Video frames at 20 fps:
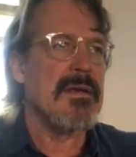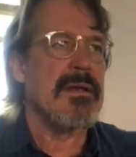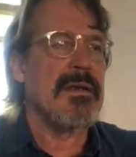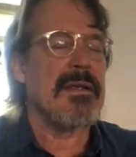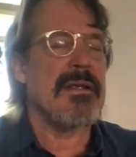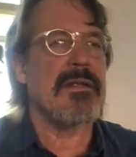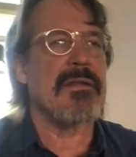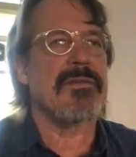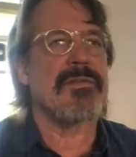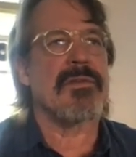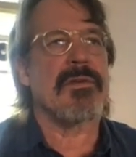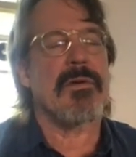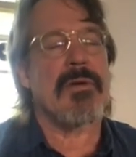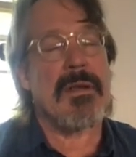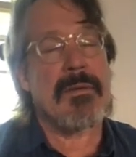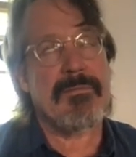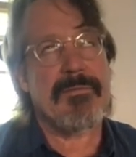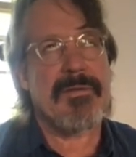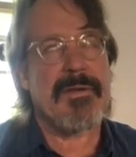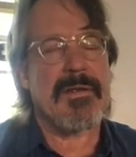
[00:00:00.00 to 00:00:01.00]

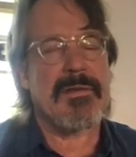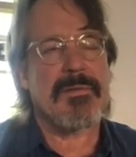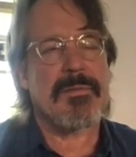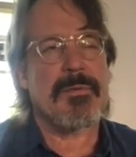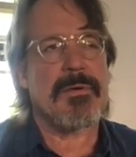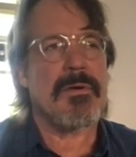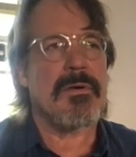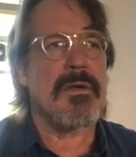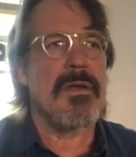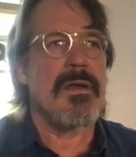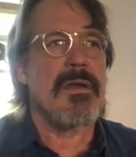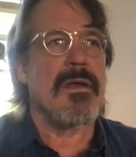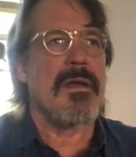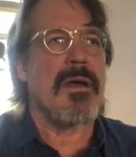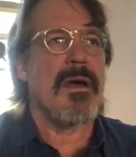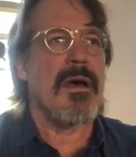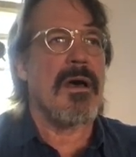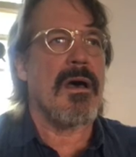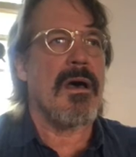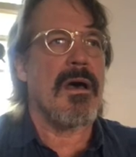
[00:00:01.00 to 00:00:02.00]
Instagram, Facebook,
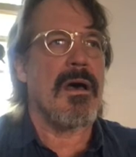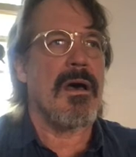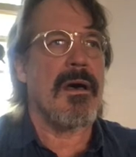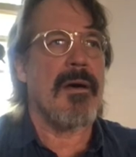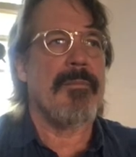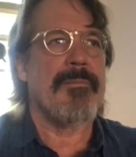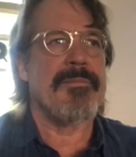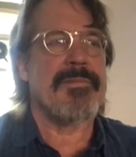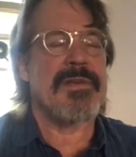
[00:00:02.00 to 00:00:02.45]
um,